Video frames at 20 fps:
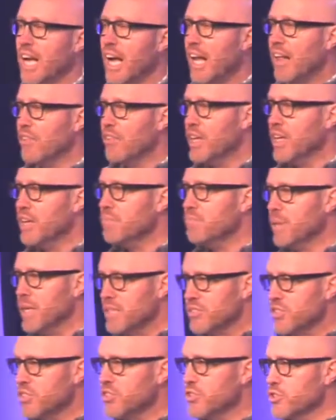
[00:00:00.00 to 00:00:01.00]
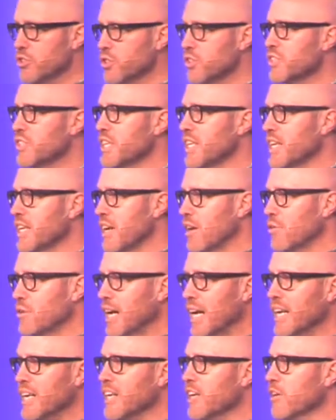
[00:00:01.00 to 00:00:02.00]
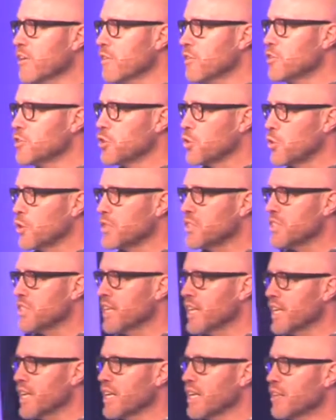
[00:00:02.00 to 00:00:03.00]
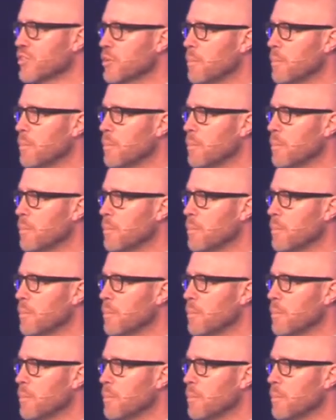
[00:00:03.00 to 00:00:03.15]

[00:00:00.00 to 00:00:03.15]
and then messengers are sent out knocking on their door saying,